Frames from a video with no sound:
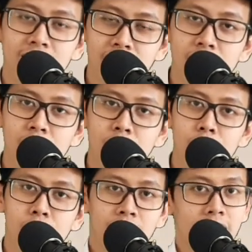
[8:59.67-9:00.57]
See
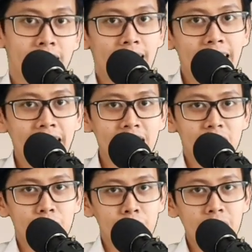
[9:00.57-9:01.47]
you in the
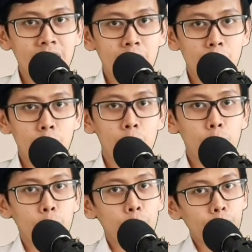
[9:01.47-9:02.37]
next video.